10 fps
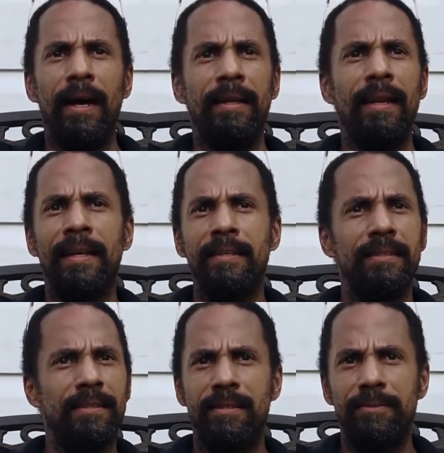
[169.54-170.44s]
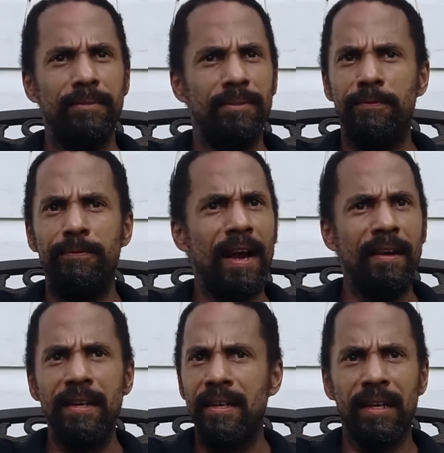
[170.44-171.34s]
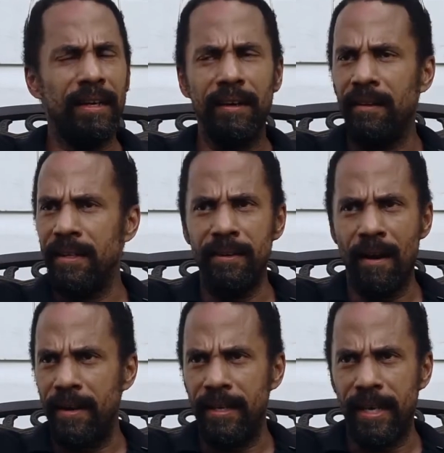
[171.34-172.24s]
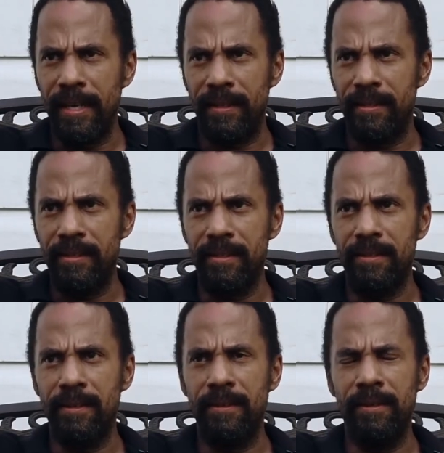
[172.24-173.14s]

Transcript: And that is very clearly not the case.